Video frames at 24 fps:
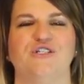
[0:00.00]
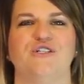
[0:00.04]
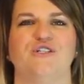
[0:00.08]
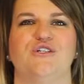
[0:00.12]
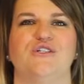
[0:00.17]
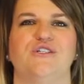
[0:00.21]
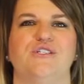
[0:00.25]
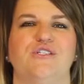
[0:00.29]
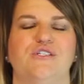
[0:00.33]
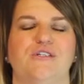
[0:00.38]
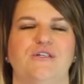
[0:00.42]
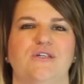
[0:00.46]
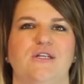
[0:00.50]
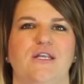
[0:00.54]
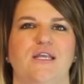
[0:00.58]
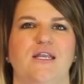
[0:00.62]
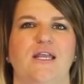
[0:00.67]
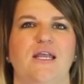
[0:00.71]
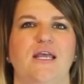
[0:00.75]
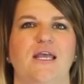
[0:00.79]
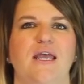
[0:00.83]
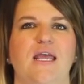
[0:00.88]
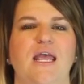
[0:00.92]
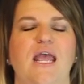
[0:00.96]
year
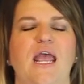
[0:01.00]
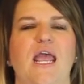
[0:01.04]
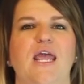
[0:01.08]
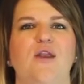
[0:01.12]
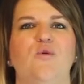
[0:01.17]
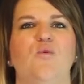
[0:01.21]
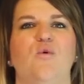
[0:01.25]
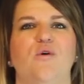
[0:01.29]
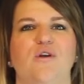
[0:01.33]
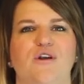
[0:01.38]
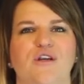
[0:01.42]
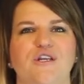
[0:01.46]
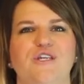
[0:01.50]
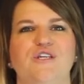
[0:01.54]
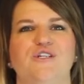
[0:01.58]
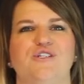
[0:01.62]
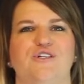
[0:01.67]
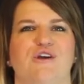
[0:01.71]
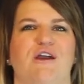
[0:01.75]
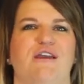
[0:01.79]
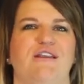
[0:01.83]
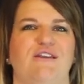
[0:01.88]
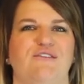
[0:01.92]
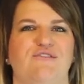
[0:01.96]
student, and what are you
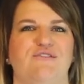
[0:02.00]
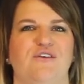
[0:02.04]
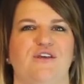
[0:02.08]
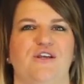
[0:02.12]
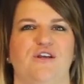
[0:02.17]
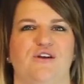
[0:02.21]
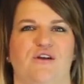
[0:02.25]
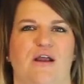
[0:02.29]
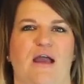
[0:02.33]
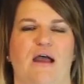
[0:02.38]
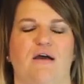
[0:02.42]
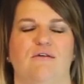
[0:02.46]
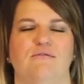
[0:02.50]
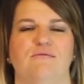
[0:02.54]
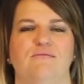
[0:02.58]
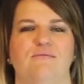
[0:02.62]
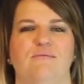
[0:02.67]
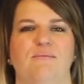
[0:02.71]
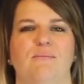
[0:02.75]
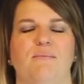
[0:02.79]
trying to figure out?